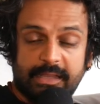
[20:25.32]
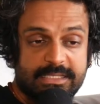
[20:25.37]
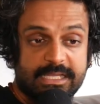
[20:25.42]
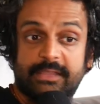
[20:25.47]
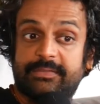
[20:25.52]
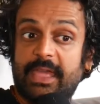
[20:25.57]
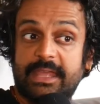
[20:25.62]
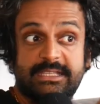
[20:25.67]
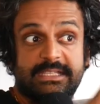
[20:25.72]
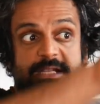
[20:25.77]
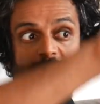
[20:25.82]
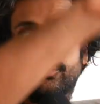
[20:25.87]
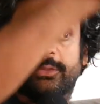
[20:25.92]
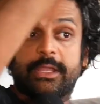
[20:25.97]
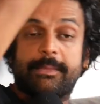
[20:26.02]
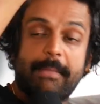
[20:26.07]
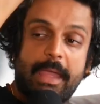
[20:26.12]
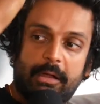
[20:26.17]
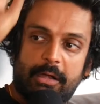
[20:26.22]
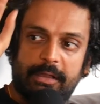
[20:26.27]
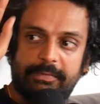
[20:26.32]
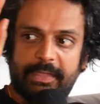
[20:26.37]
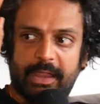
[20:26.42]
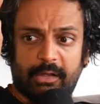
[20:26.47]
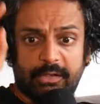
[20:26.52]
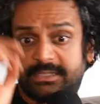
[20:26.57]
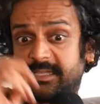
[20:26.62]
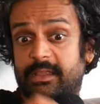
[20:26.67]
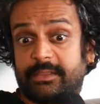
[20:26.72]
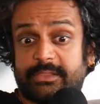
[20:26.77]
it's like that's the only merit
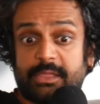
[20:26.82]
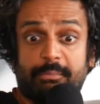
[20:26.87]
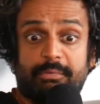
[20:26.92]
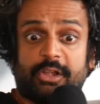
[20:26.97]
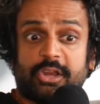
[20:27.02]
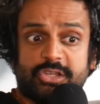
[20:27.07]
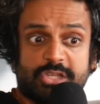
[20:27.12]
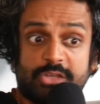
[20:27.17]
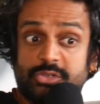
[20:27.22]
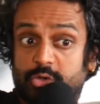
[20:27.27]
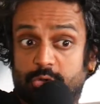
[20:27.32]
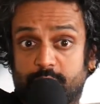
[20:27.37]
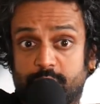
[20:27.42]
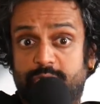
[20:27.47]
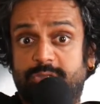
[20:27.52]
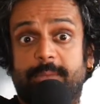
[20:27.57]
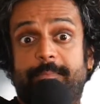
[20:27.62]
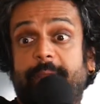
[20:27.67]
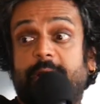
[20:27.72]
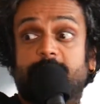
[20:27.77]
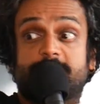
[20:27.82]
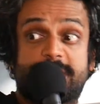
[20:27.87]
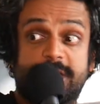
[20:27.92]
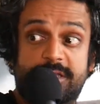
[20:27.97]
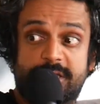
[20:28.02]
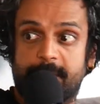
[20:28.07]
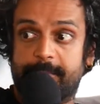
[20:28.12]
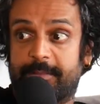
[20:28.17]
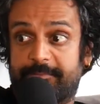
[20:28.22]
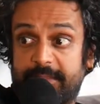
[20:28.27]
there. It's not like the British introduced a better
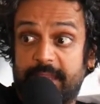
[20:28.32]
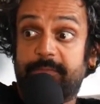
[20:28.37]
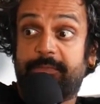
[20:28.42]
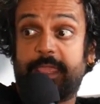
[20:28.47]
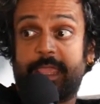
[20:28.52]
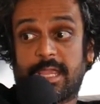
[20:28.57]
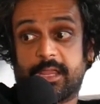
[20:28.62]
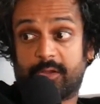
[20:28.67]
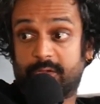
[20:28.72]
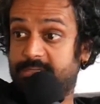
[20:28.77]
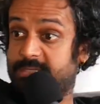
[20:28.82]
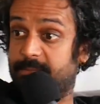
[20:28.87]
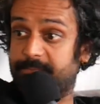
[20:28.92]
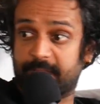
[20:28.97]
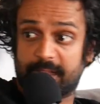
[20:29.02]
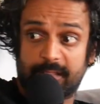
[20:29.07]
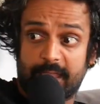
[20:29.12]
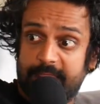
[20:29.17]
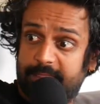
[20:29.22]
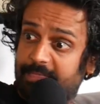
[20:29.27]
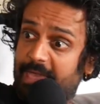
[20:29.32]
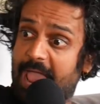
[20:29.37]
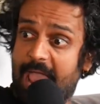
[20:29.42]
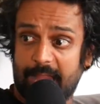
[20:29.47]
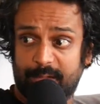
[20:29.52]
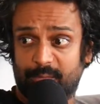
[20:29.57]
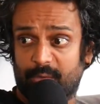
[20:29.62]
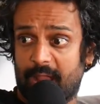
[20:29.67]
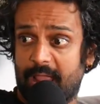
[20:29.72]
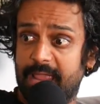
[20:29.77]
system of living or something like
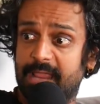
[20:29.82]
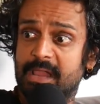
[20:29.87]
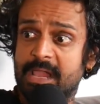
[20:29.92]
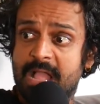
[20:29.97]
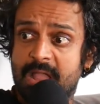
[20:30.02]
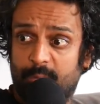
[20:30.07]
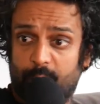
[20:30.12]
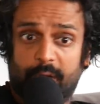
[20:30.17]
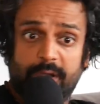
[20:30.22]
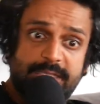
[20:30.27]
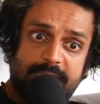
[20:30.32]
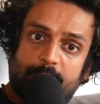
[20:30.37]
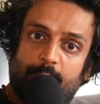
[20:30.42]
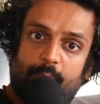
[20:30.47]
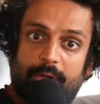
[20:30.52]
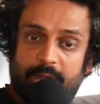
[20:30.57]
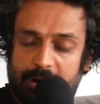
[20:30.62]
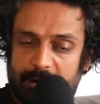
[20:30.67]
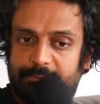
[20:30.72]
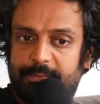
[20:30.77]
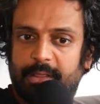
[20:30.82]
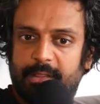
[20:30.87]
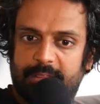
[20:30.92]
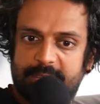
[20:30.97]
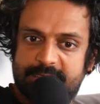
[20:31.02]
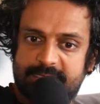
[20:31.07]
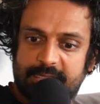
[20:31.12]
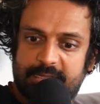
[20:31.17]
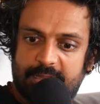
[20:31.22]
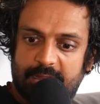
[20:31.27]
that, right? Where it's like we're going to feel
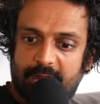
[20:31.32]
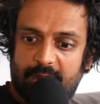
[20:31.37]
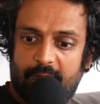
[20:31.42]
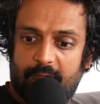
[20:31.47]
insecure.